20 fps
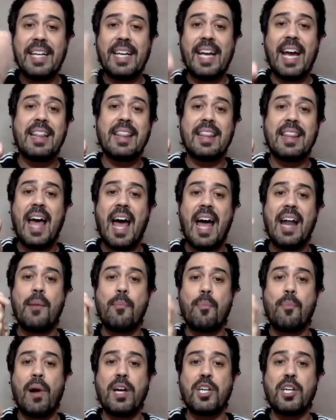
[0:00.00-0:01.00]
I get that
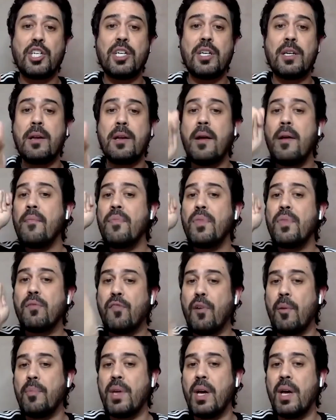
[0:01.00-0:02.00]
impression
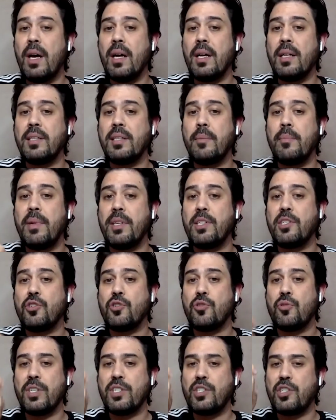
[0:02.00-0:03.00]
from the
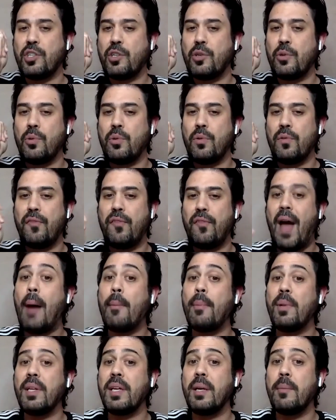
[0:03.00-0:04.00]
Dimitrescu
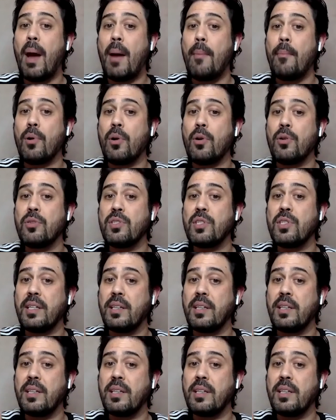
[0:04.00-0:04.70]
family members.